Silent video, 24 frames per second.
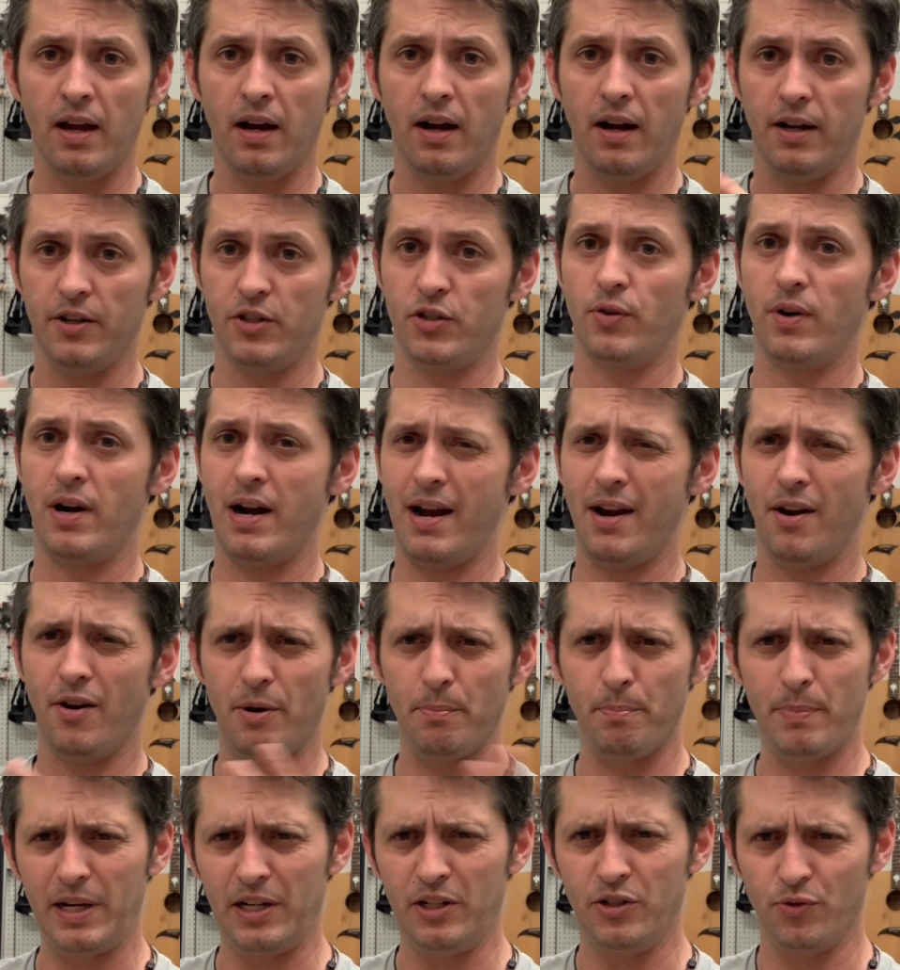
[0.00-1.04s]
a try on a
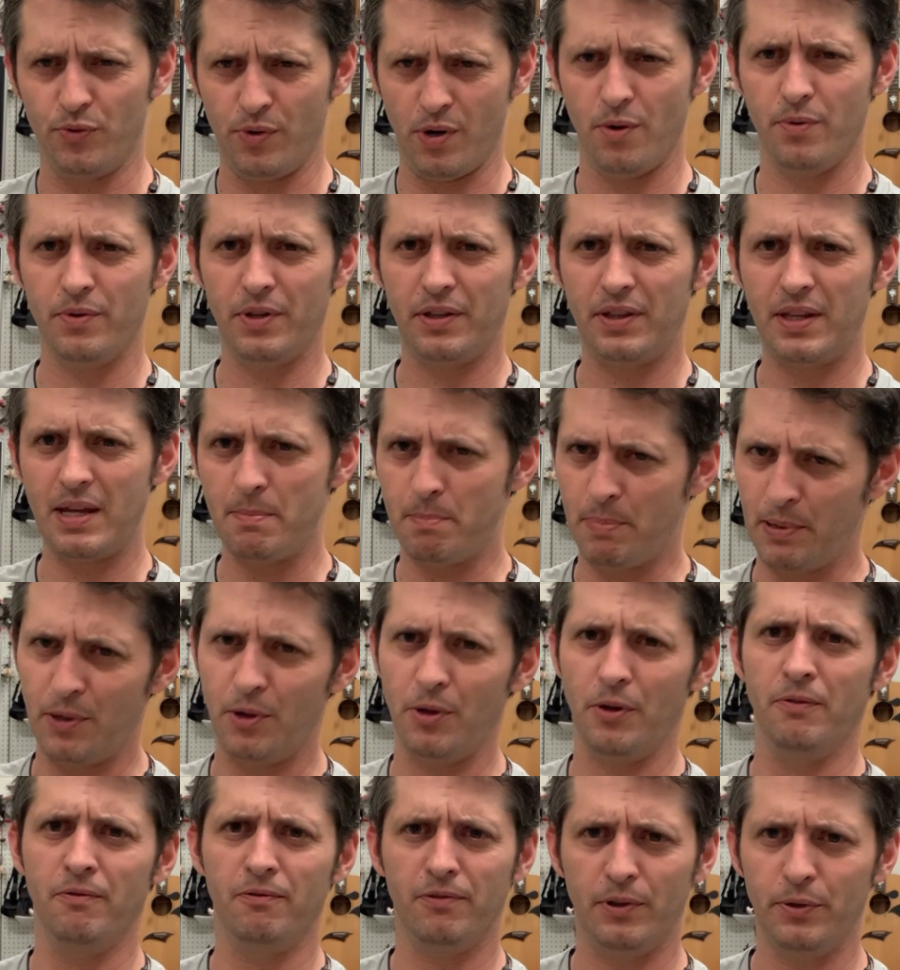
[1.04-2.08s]
big drone that they
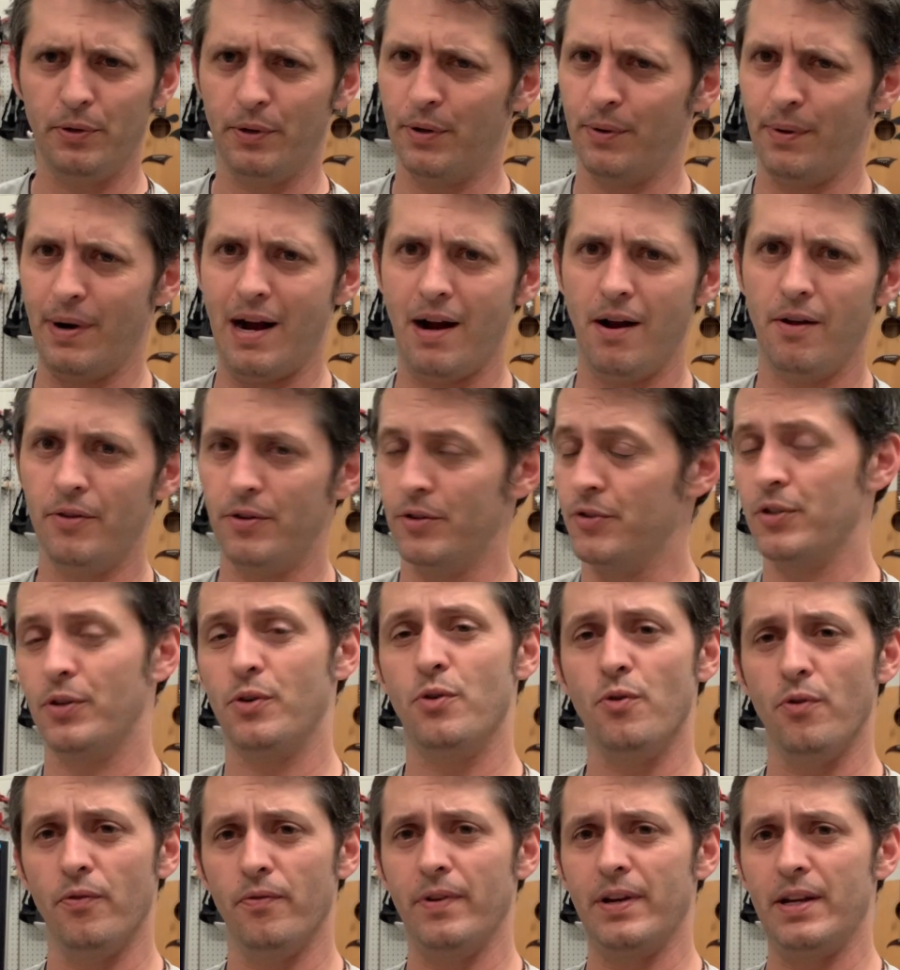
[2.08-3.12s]
built and flew it around. There's a
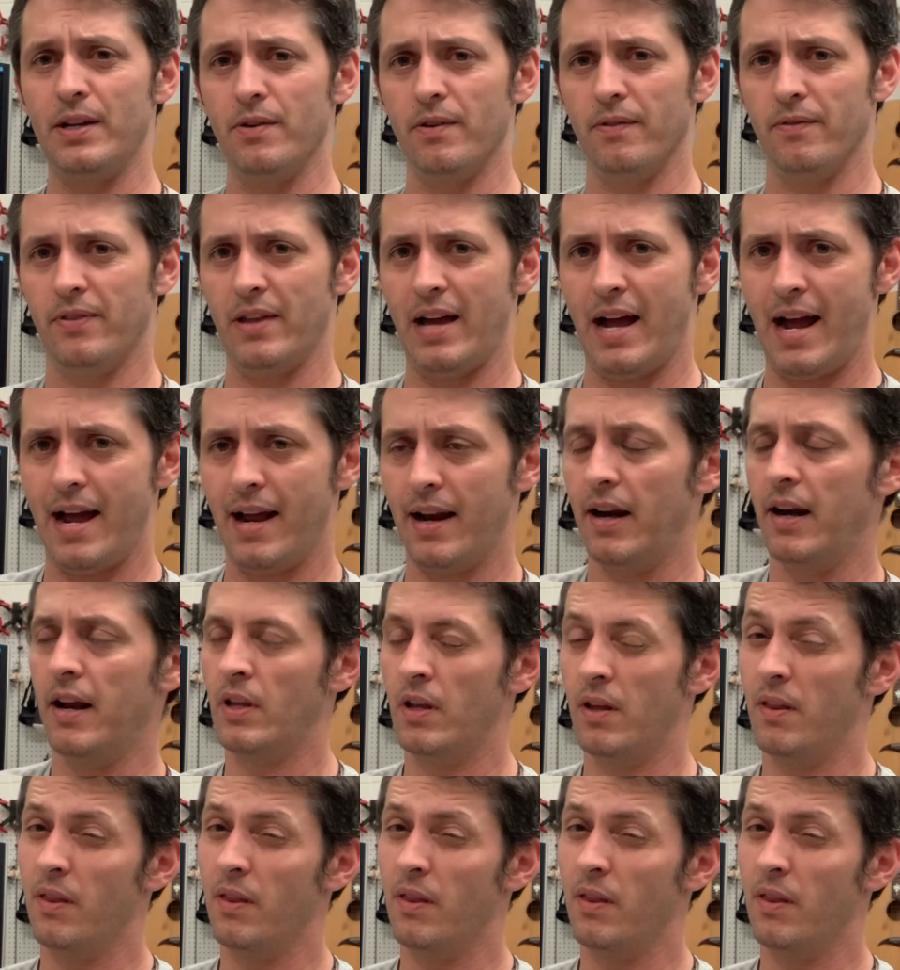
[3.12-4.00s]
cool video of that.